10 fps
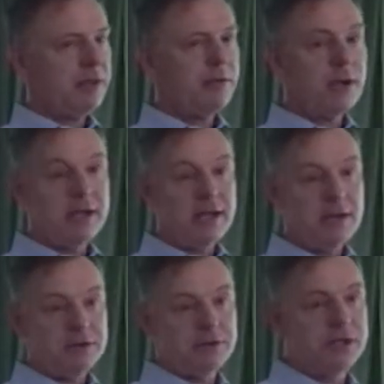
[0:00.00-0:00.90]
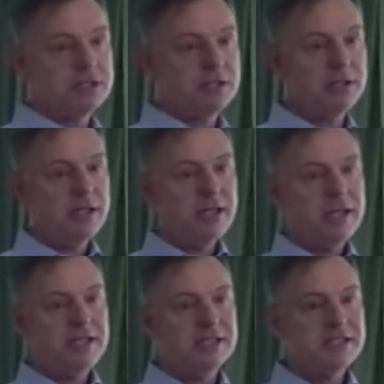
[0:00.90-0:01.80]
And right now, Gretchen,
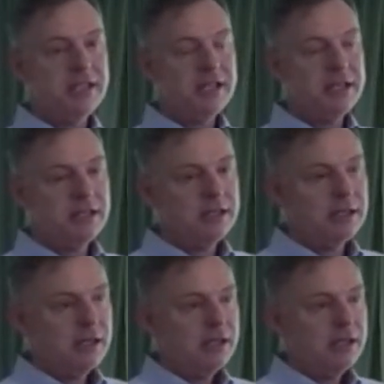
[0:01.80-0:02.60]
in the Senate,